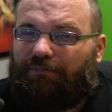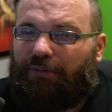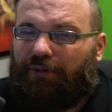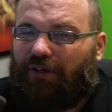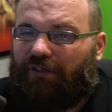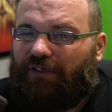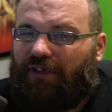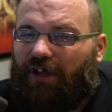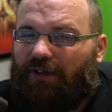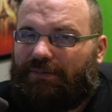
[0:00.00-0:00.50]
Put
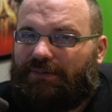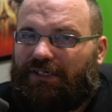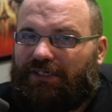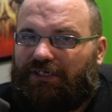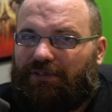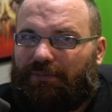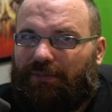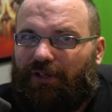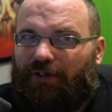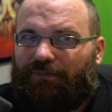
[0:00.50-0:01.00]
in the comment
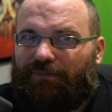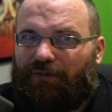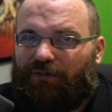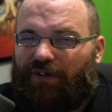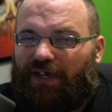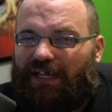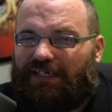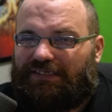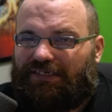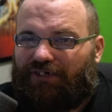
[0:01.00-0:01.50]
section below if you
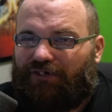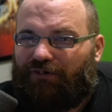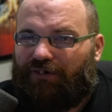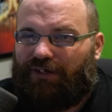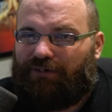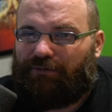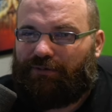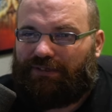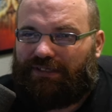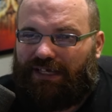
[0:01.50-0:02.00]
guys
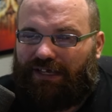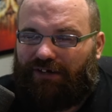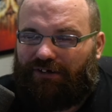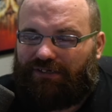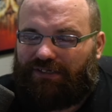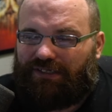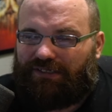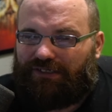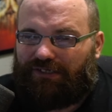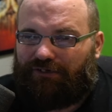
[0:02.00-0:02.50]
agree with that or
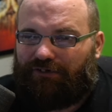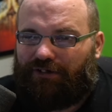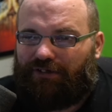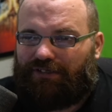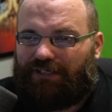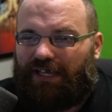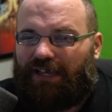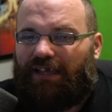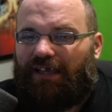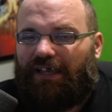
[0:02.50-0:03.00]
disagree
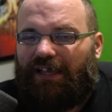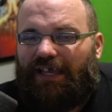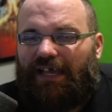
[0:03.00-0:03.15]
with that.